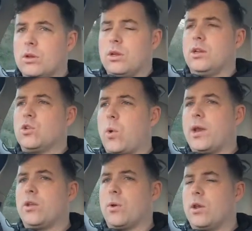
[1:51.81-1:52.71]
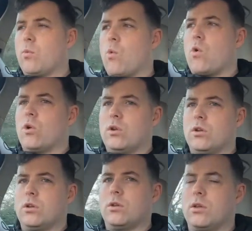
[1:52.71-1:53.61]
in
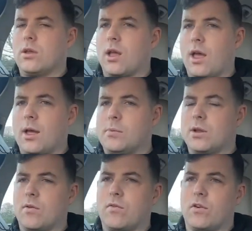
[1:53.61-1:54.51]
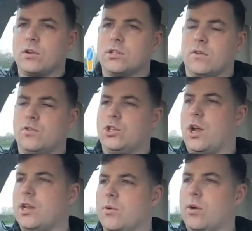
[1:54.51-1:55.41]
2021, on the 1st of
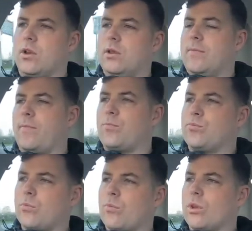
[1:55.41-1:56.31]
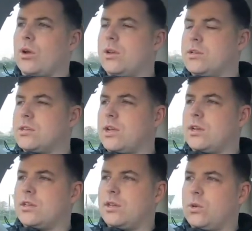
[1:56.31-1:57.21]
January, I
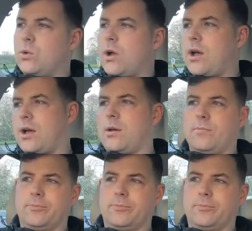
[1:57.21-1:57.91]
decided to, I